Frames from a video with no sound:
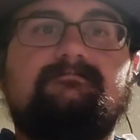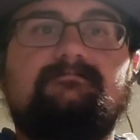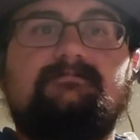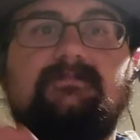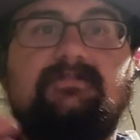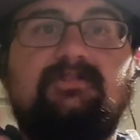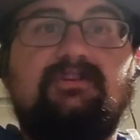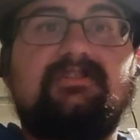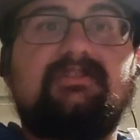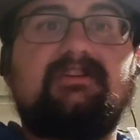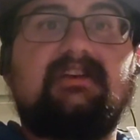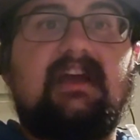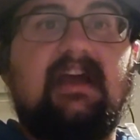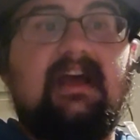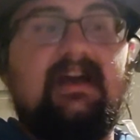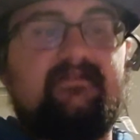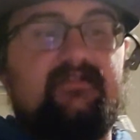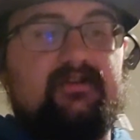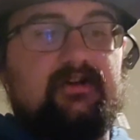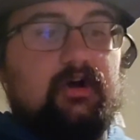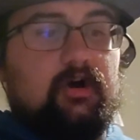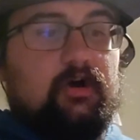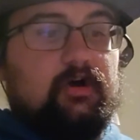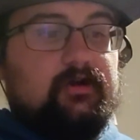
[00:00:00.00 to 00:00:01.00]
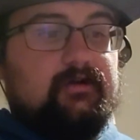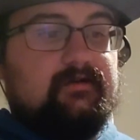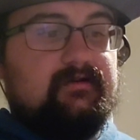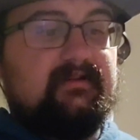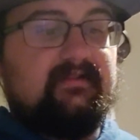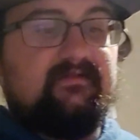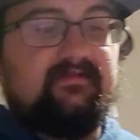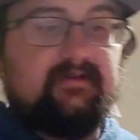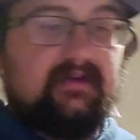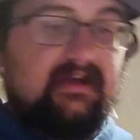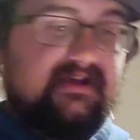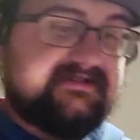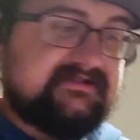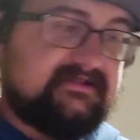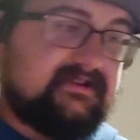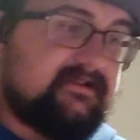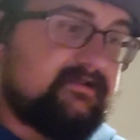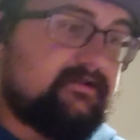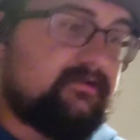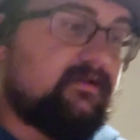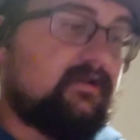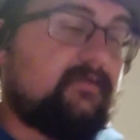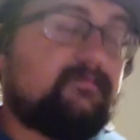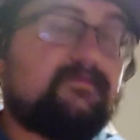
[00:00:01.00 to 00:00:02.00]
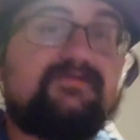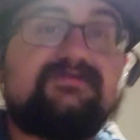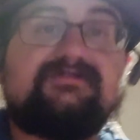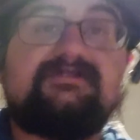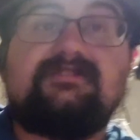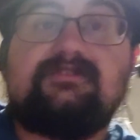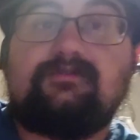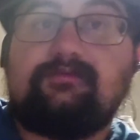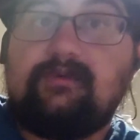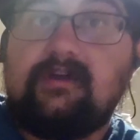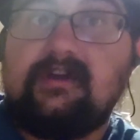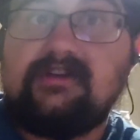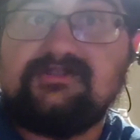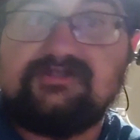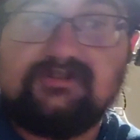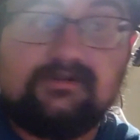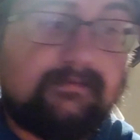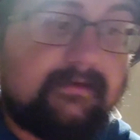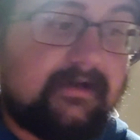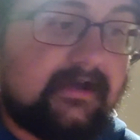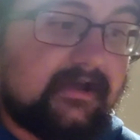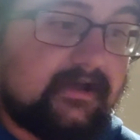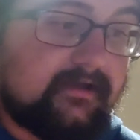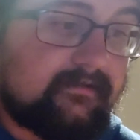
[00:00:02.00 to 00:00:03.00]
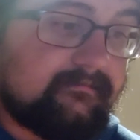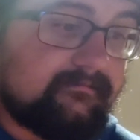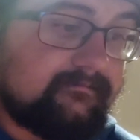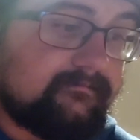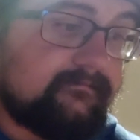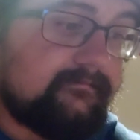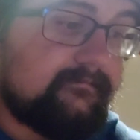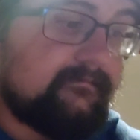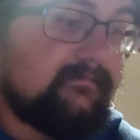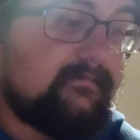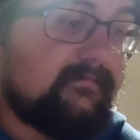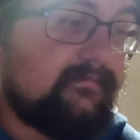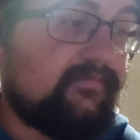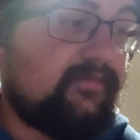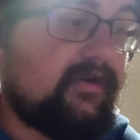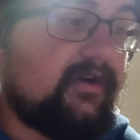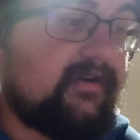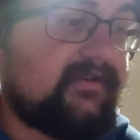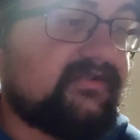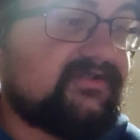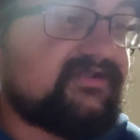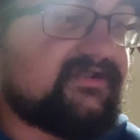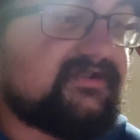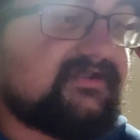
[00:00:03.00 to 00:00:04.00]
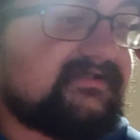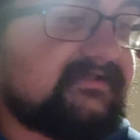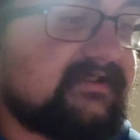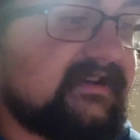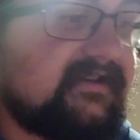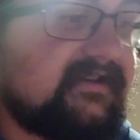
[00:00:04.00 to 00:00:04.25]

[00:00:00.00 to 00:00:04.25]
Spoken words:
Good thing I have a cart. If you guys didn't know, I'm using the Ranger bag. Probably should have